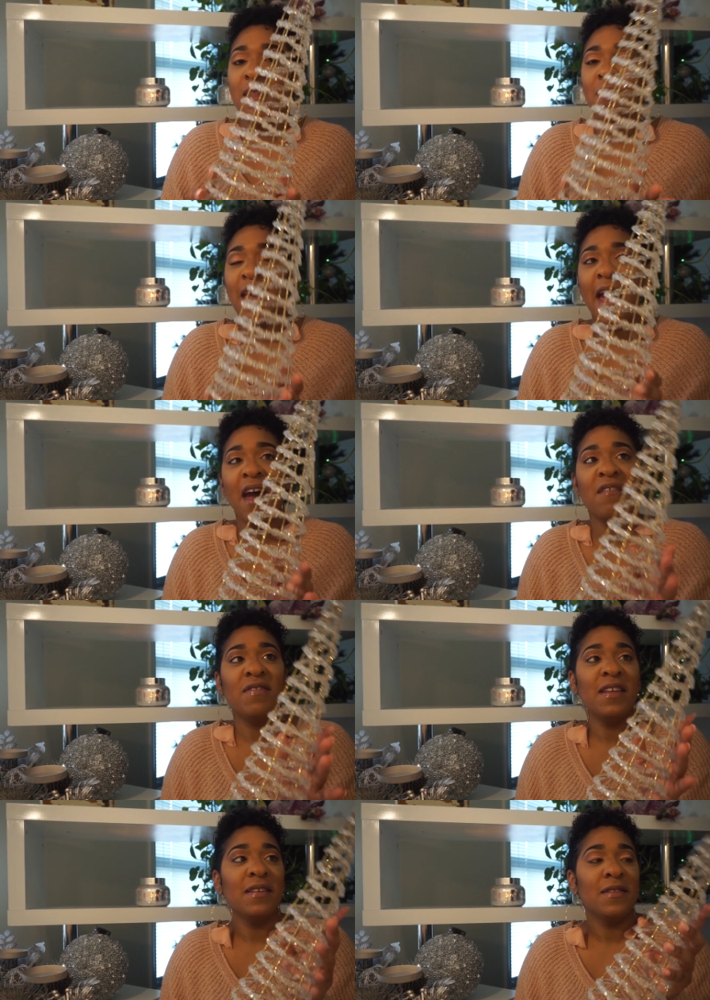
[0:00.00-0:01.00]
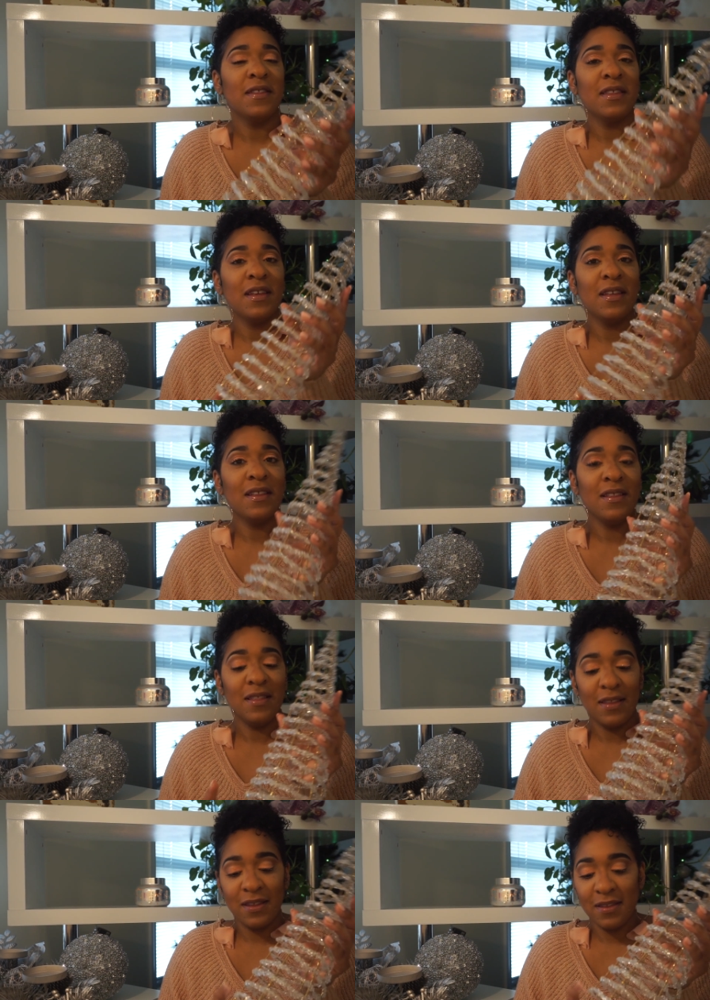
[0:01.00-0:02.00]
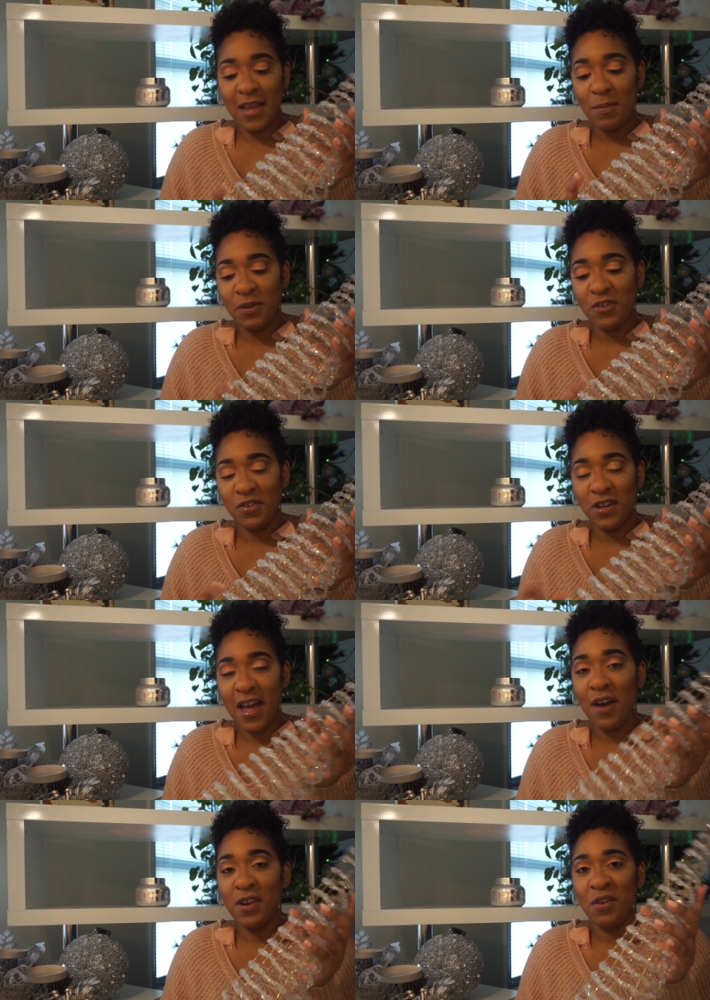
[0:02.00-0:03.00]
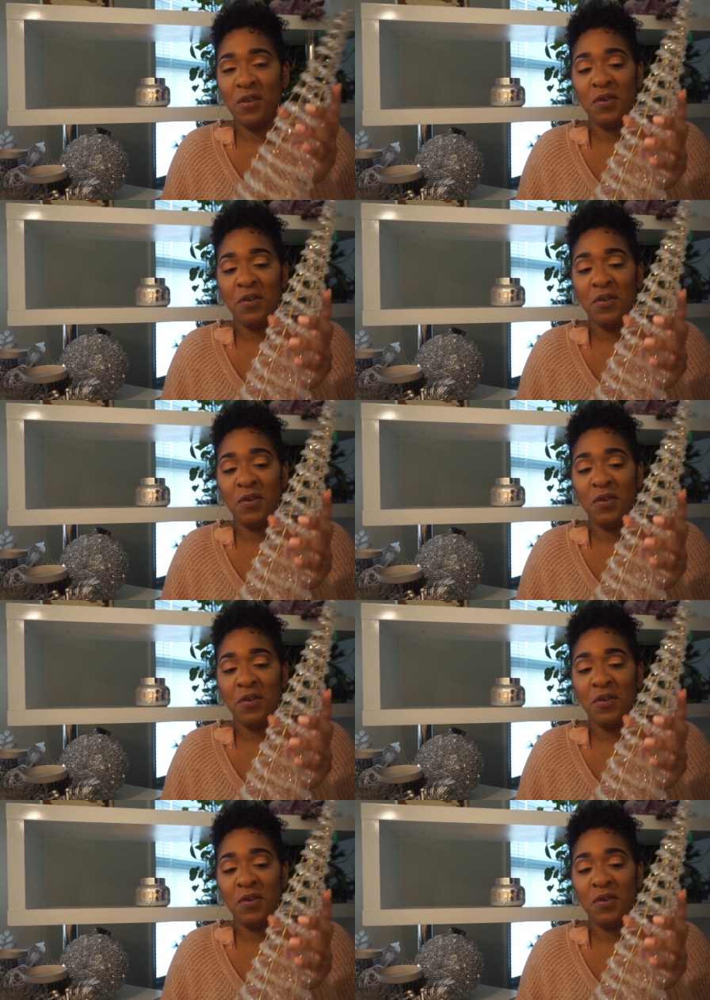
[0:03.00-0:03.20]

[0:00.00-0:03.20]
They have this type of tree out in New